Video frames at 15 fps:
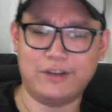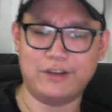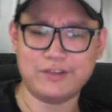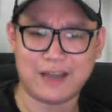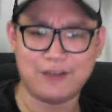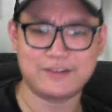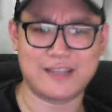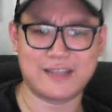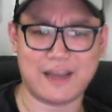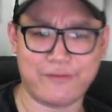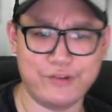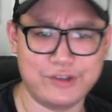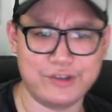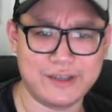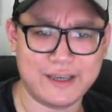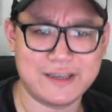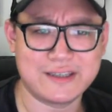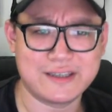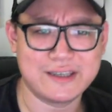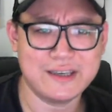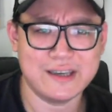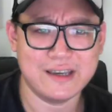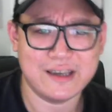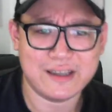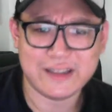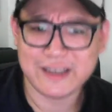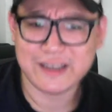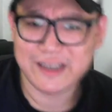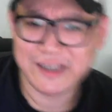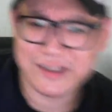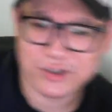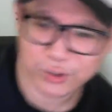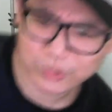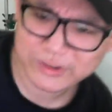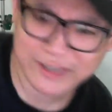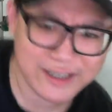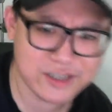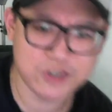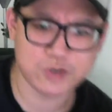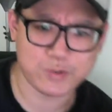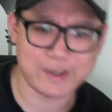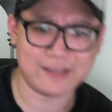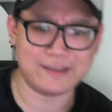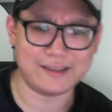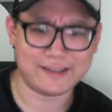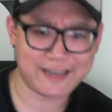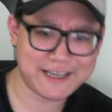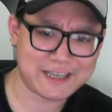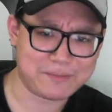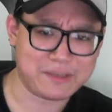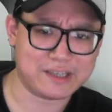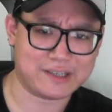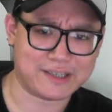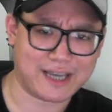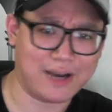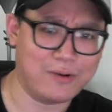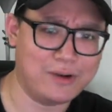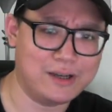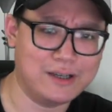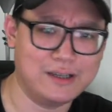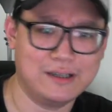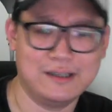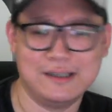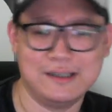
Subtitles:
You know how starfruit tastes? They don't taste sweet. They taste a bit sour.